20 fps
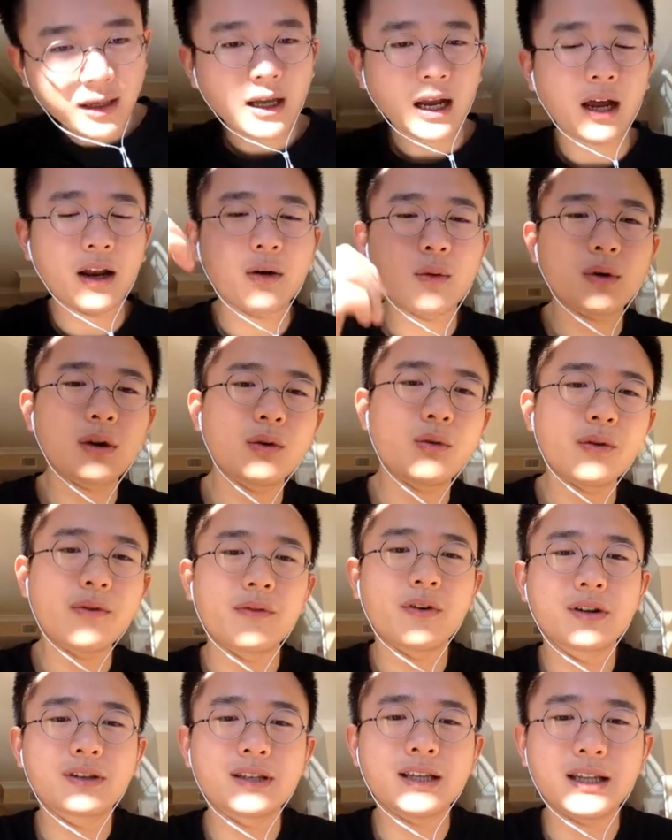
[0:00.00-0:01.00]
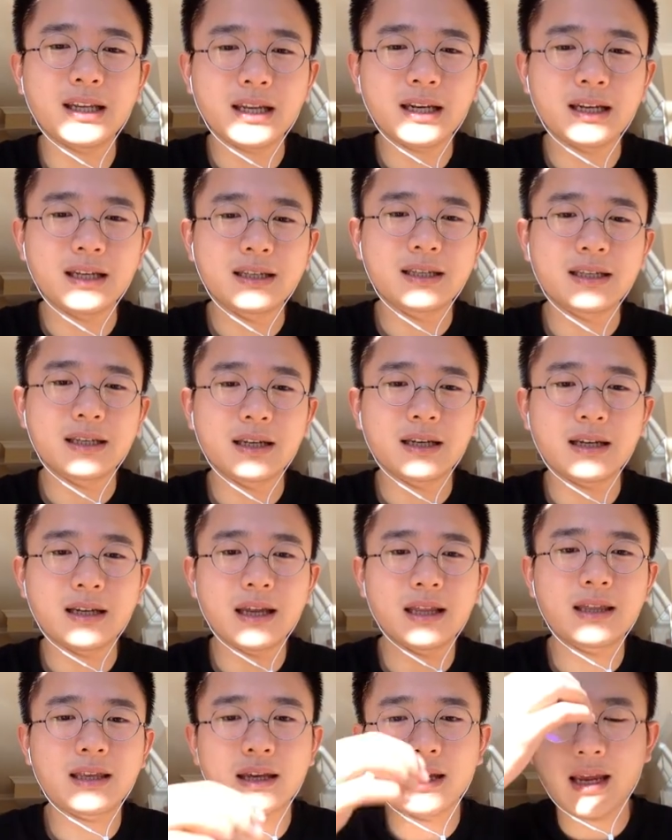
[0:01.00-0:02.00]
I don't want to reverse the linked list
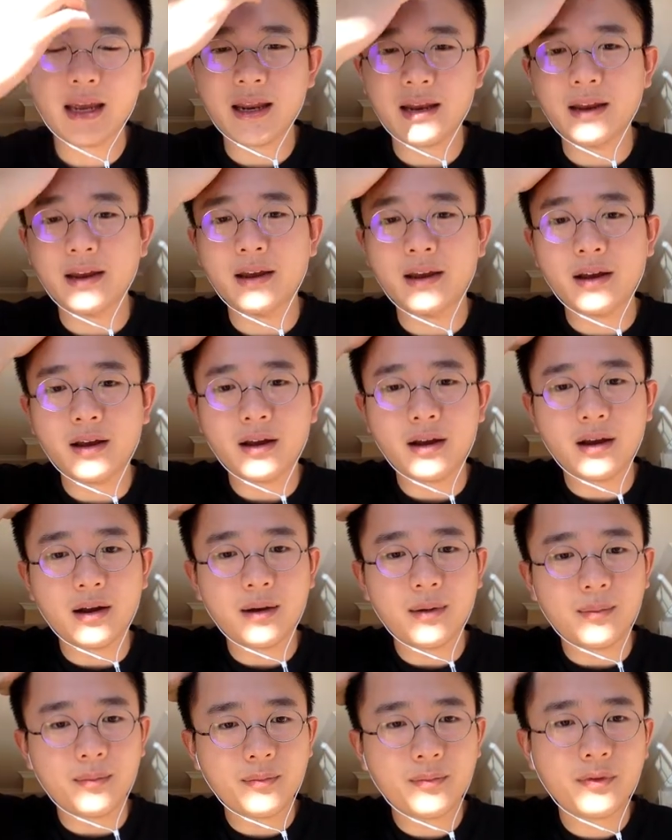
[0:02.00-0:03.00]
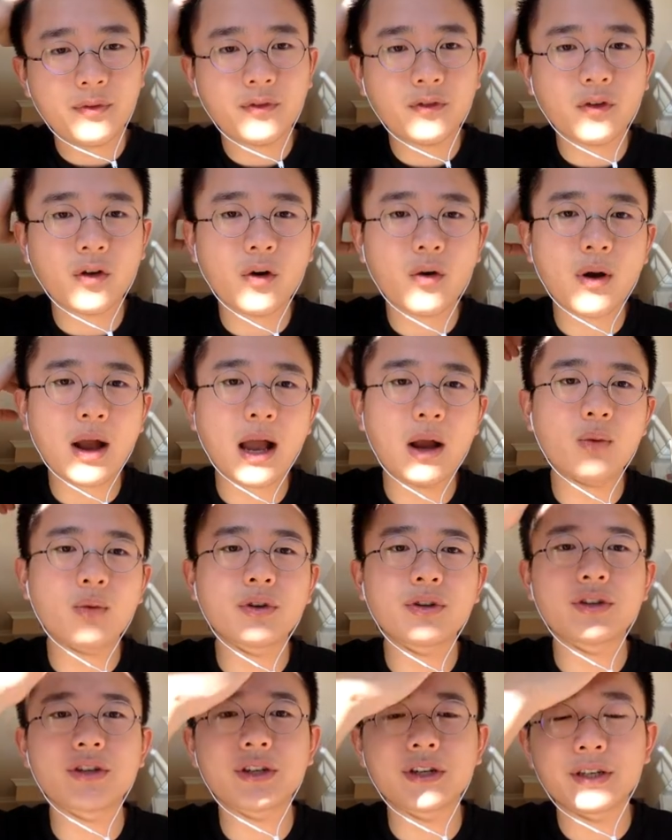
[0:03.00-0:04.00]
at the end. So I
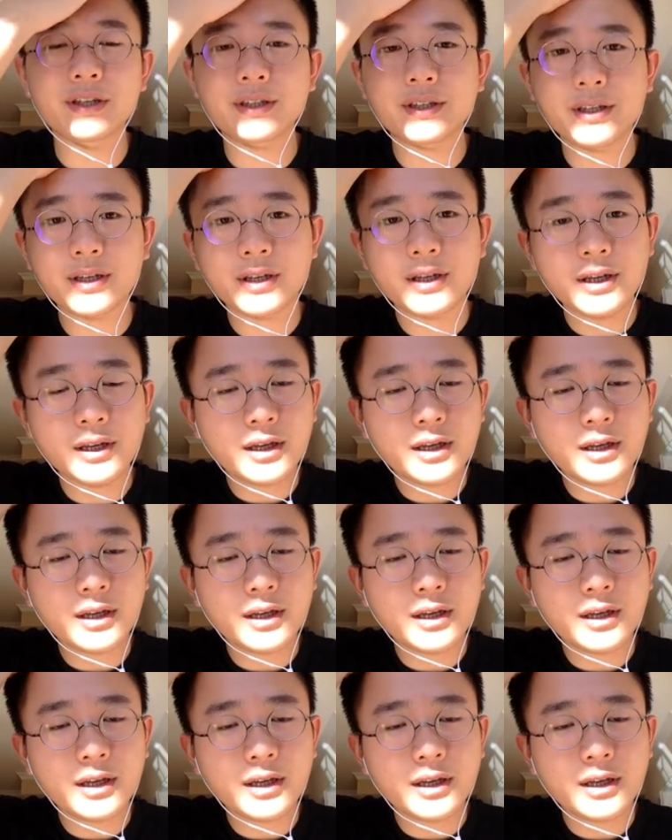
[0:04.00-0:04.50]
would just